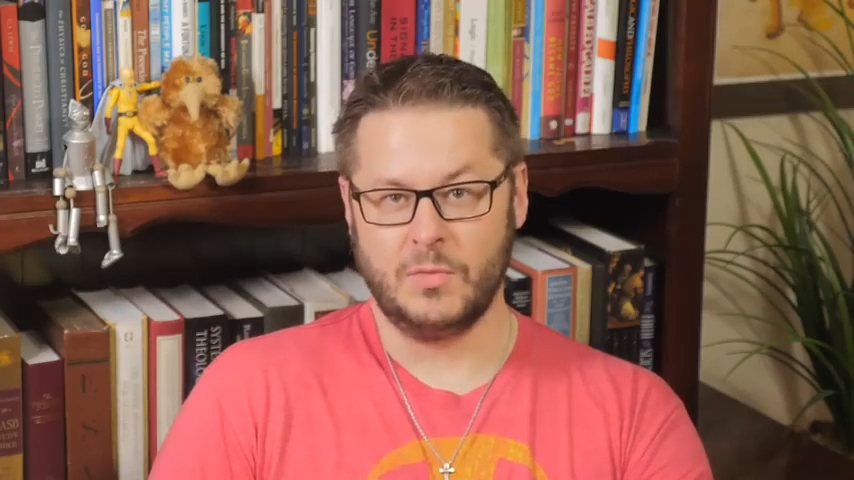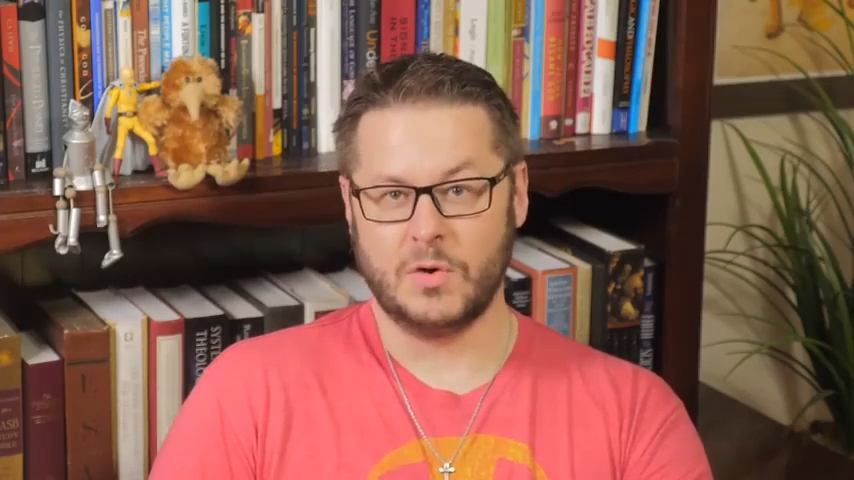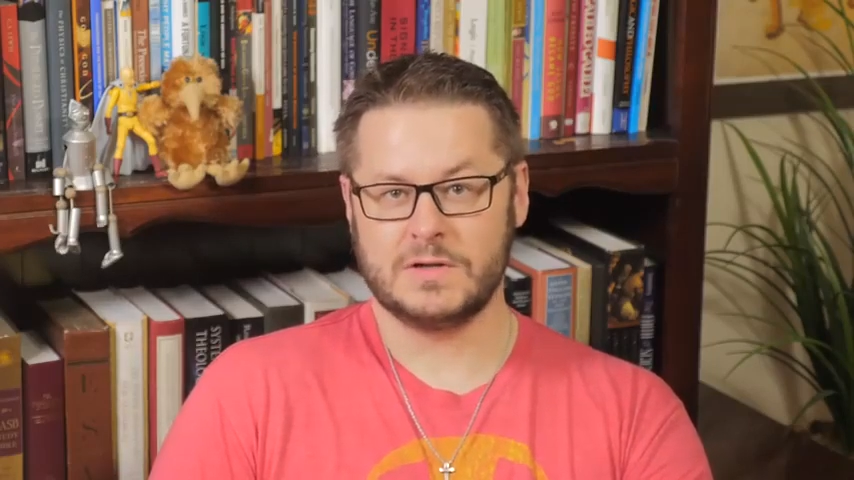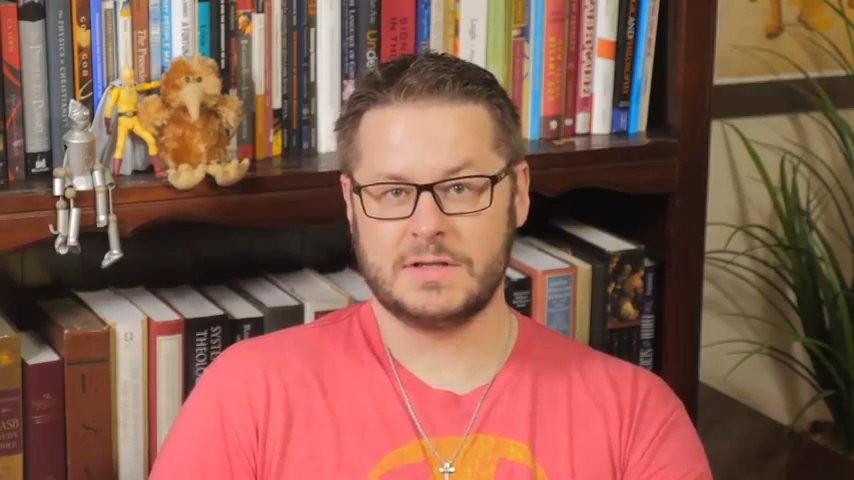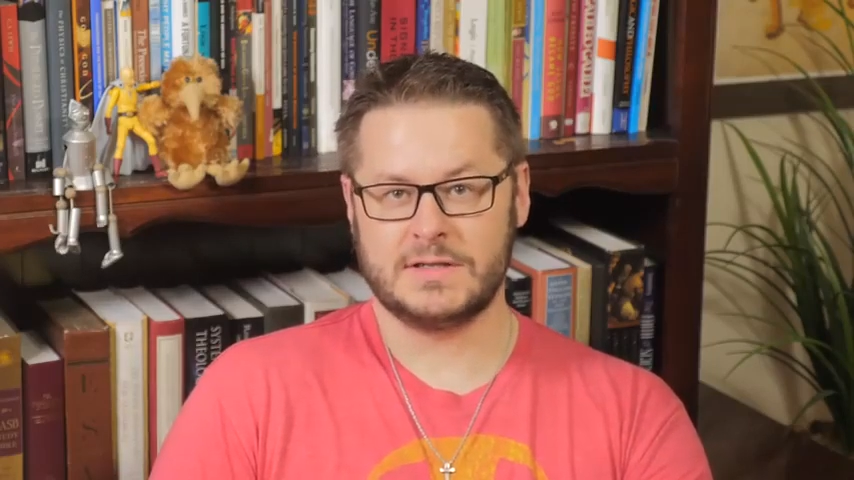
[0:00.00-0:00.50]

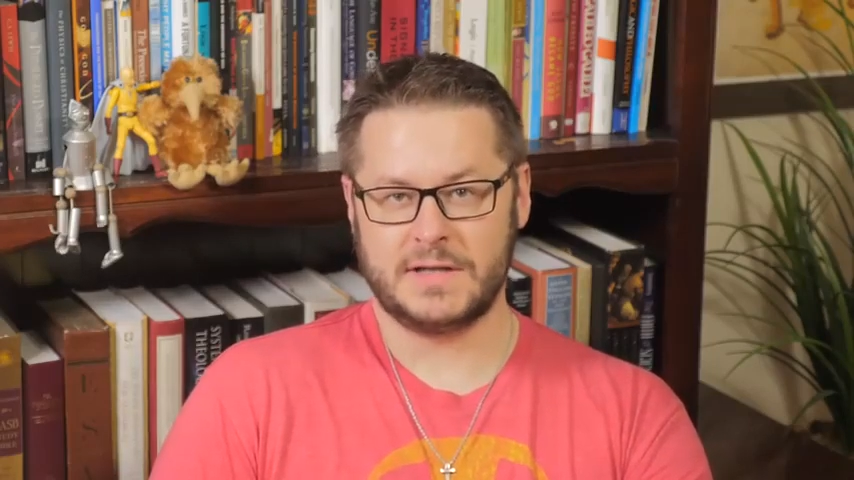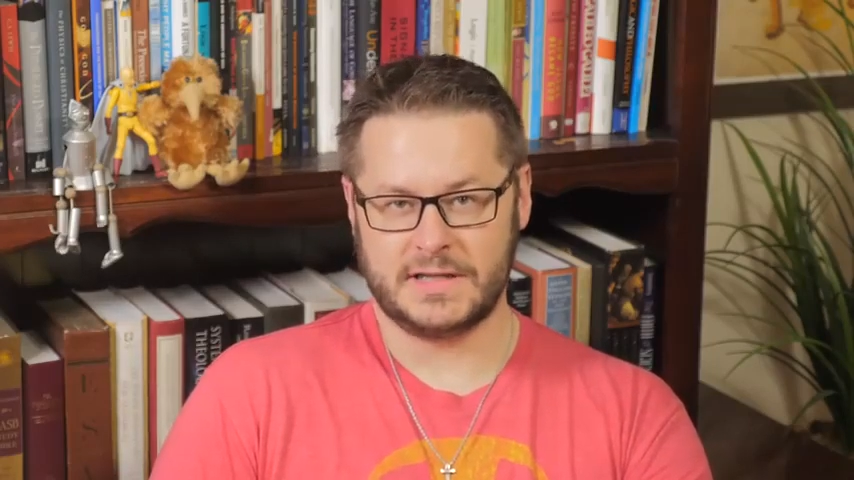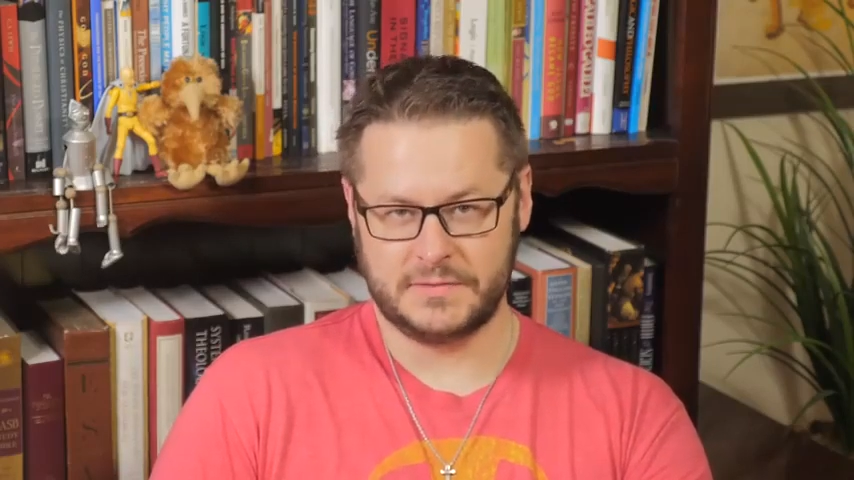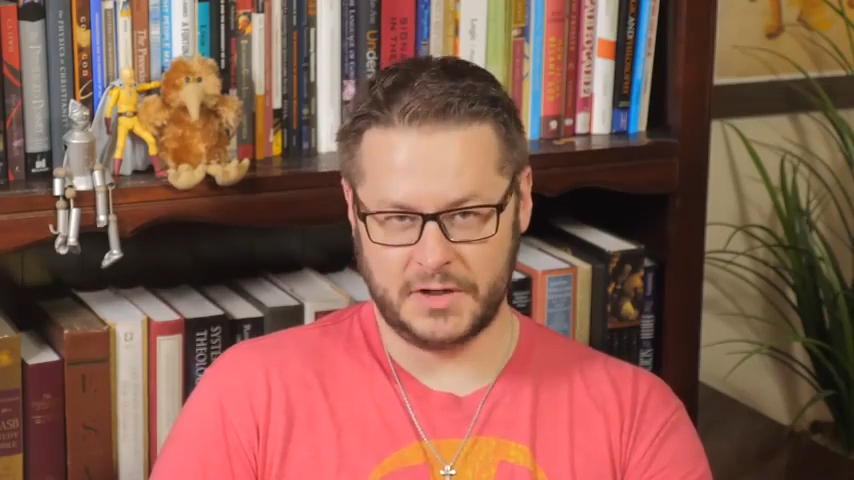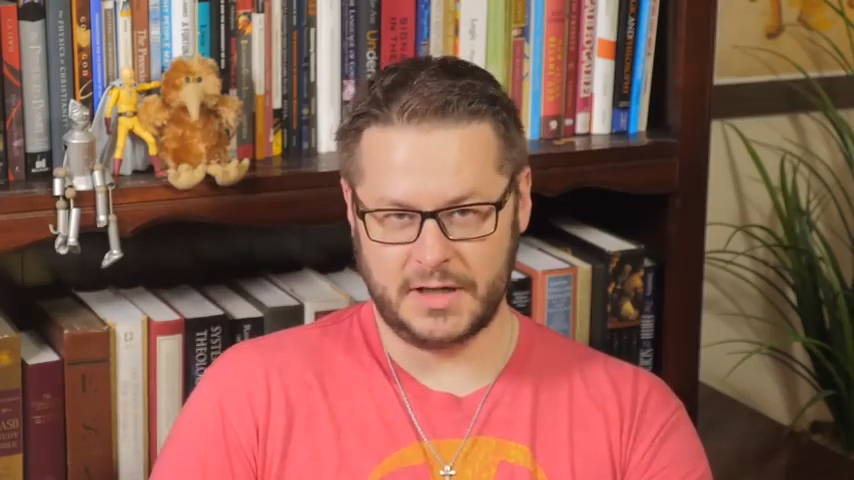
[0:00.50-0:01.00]
more
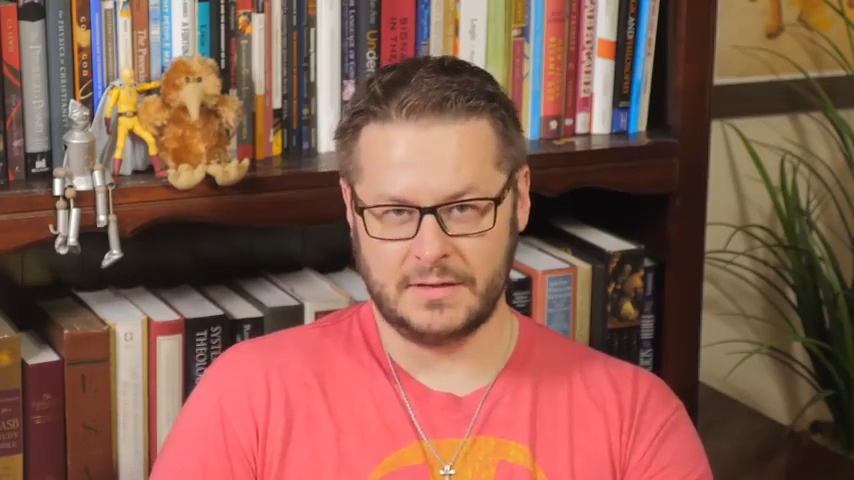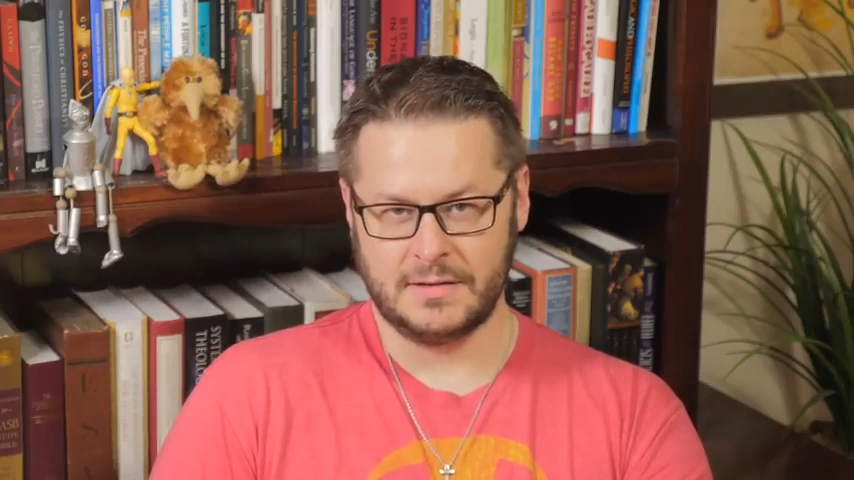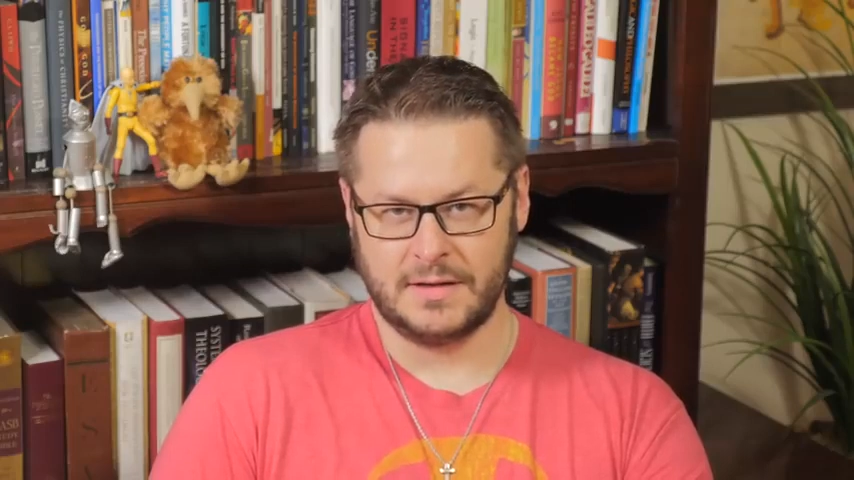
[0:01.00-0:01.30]
successfully